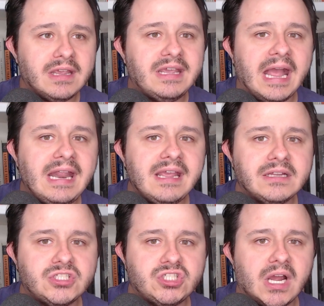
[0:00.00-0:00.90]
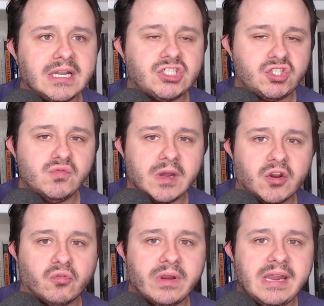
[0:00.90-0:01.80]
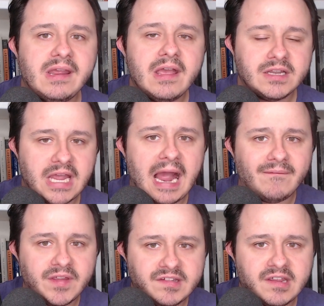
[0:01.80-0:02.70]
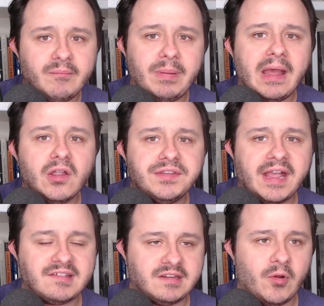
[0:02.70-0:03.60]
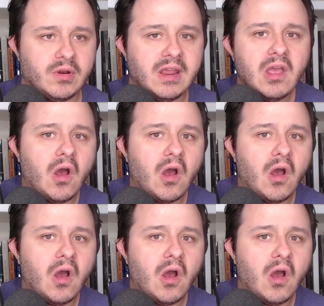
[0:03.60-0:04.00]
getting a judge to agree to have this compelled testimony.